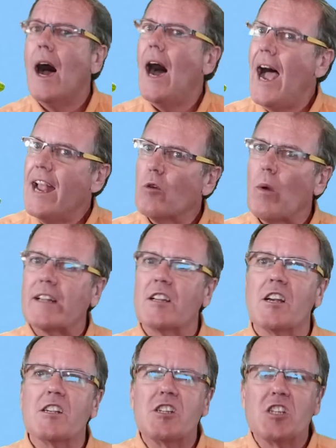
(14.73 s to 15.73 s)
I erected
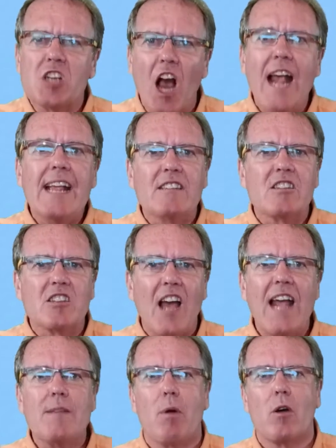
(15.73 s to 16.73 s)
a giant
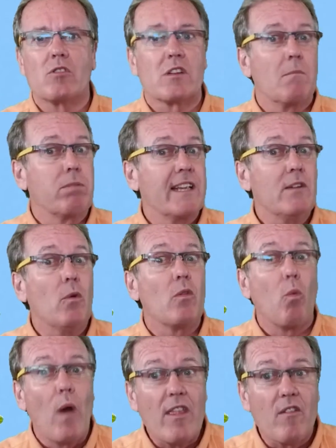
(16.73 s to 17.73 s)
signpost complete with
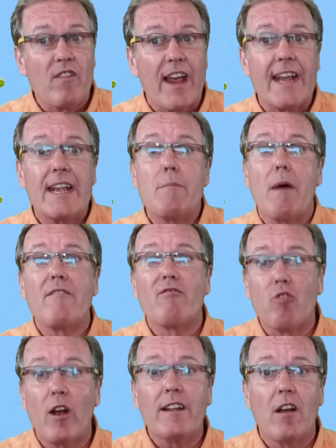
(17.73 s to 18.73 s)
weather vane in my
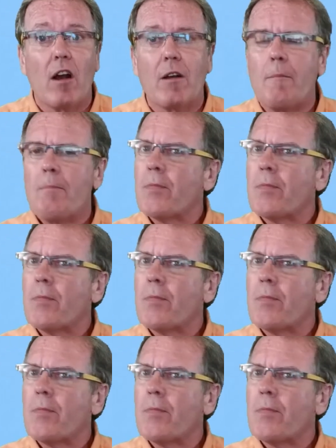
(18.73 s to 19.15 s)
front yard